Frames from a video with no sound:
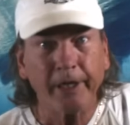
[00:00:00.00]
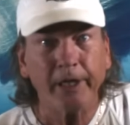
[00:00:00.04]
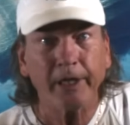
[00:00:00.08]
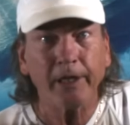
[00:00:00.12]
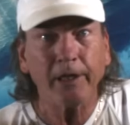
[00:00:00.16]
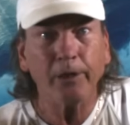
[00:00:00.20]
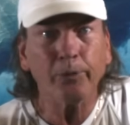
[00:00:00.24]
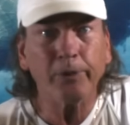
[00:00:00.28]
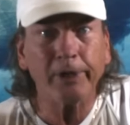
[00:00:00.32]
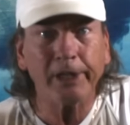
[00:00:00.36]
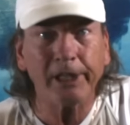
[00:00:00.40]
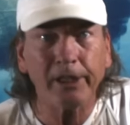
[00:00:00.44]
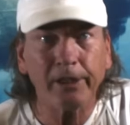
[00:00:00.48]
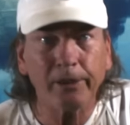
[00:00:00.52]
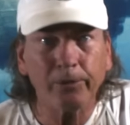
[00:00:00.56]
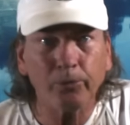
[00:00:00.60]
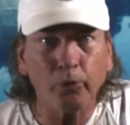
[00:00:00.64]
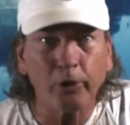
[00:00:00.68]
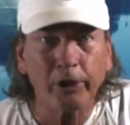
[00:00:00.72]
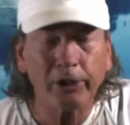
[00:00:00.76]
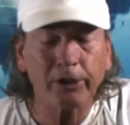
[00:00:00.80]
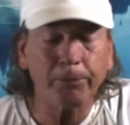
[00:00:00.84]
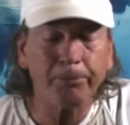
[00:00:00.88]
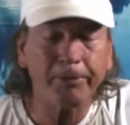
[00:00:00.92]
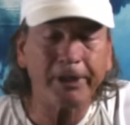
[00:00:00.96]
Hello
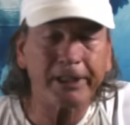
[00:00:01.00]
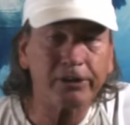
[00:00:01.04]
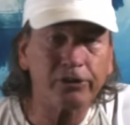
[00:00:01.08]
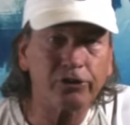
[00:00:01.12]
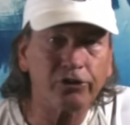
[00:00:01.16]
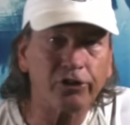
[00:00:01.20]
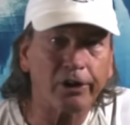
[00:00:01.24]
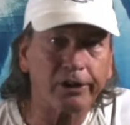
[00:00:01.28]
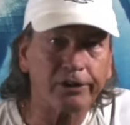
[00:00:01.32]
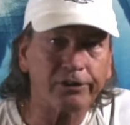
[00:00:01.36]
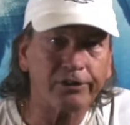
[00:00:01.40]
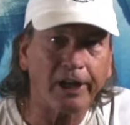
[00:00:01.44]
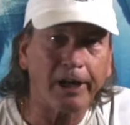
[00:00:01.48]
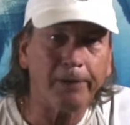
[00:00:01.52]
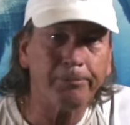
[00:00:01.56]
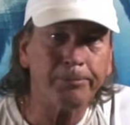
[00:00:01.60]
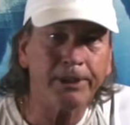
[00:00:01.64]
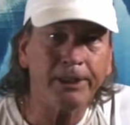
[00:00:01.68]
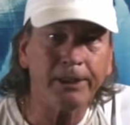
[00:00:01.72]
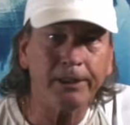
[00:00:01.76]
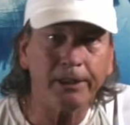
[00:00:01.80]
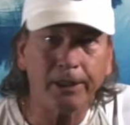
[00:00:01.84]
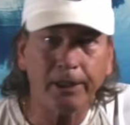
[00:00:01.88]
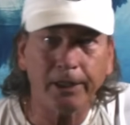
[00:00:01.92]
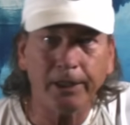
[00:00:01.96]
and welcome back to Sharks
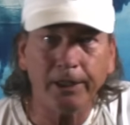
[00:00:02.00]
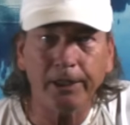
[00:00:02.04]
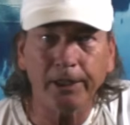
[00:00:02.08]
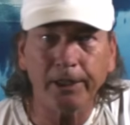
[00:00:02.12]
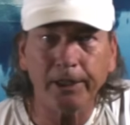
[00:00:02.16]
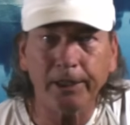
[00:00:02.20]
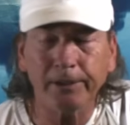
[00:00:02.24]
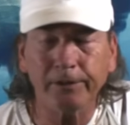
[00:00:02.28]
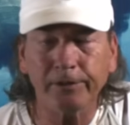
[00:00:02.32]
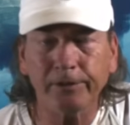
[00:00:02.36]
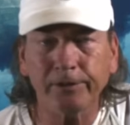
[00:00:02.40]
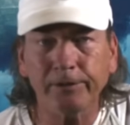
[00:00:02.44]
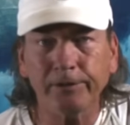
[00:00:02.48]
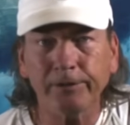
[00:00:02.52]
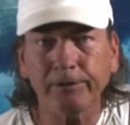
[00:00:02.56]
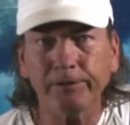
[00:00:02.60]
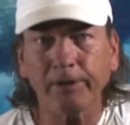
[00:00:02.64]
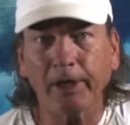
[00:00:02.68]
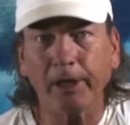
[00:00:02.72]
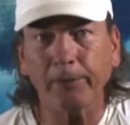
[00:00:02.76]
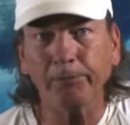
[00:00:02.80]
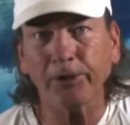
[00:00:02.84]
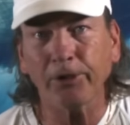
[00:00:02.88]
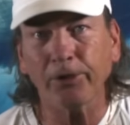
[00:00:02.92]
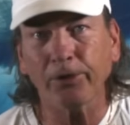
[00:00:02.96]
Happen.
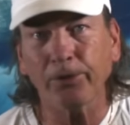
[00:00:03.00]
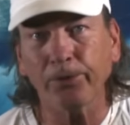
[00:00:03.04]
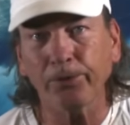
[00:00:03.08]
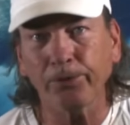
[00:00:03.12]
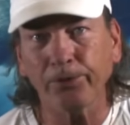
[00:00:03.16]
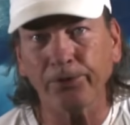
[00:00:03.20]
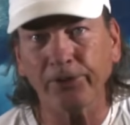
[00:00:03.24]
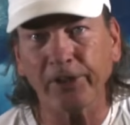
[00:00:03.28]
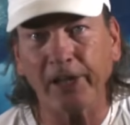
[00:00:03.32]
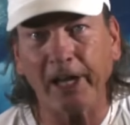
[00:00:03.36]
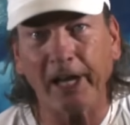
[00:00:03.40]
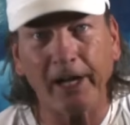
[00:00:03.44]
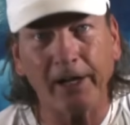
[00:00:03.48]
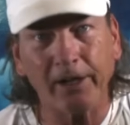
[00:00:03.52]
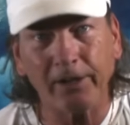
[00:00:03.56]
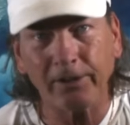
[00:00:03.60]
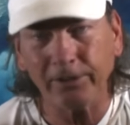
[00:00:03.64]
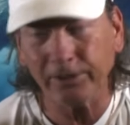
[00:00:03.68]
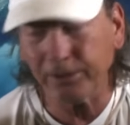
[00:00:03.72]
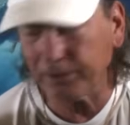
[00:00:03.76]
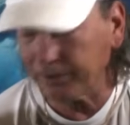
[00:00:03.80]
I'm your host Hal